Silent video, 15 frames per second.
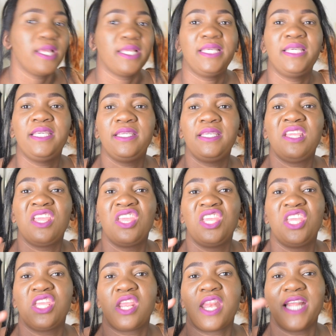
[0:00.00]
he,
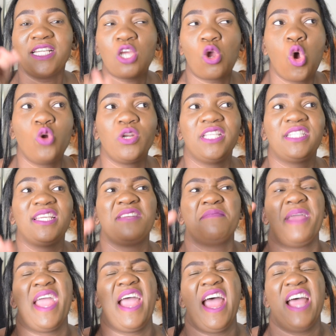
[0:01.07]
he, he later called and said
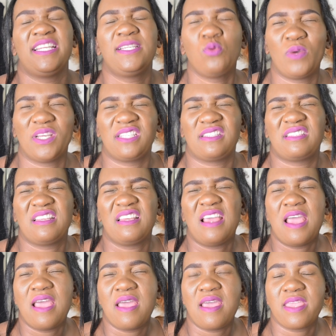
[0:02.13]
my heart was
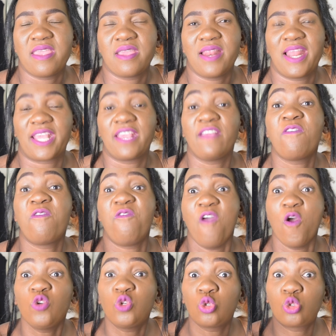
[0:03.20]
like he
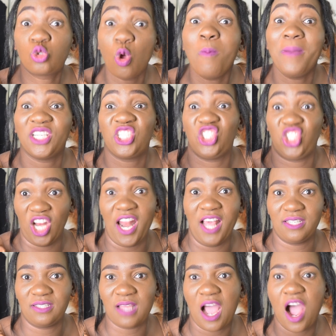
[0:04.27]
felt so much
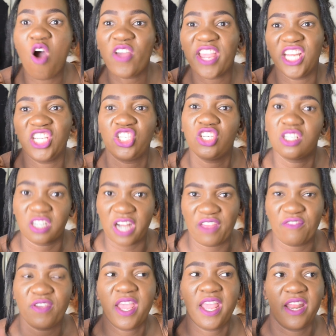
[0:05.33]
jealous how can she
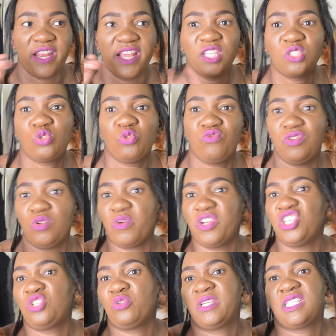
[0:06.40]
drive an suv
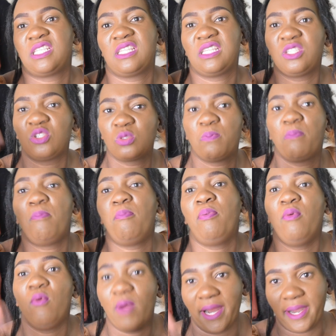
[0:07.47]
when she was this
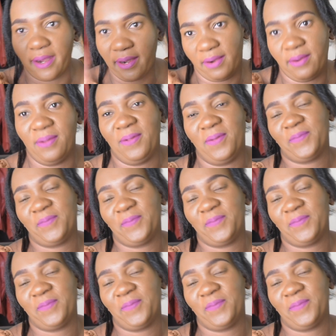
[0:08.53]
poor girl